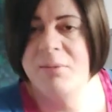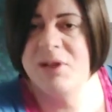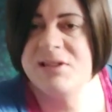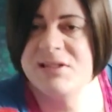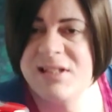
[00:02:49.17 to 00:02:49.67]

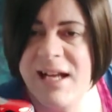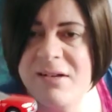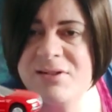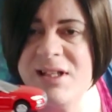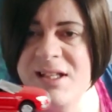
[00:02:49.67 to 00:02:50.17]
This is an
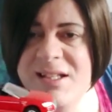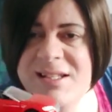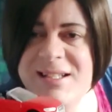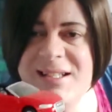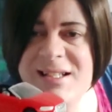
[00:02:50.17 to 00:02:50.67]
Audi
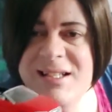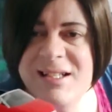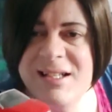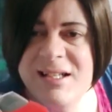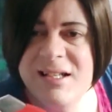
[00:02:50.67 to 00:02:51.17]

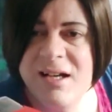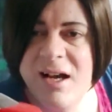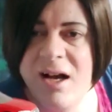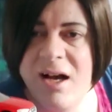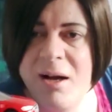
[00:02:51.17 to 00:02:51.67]

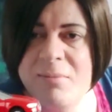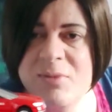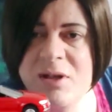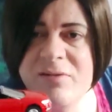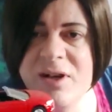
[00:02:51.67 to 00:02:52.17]

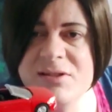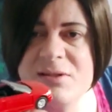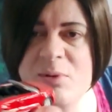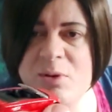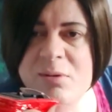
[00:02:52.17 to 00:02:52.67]

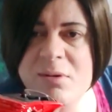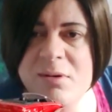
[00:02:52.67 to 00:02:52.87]
convertible.